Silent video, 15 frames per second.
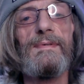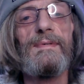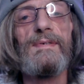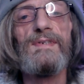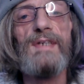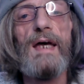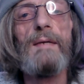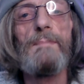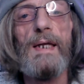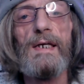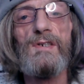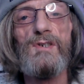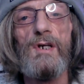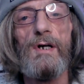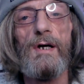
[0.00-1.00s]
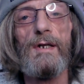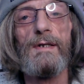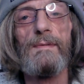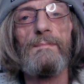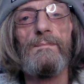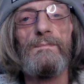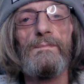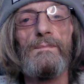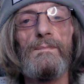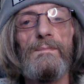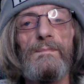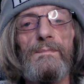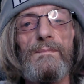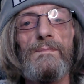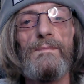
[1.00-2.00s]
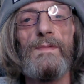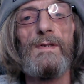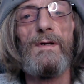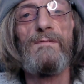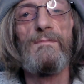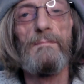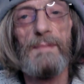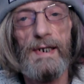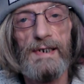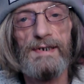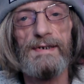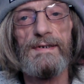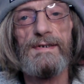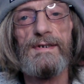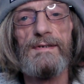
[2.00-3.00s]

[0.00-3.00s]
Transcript: Stay blessed, y'all. Love and blessings.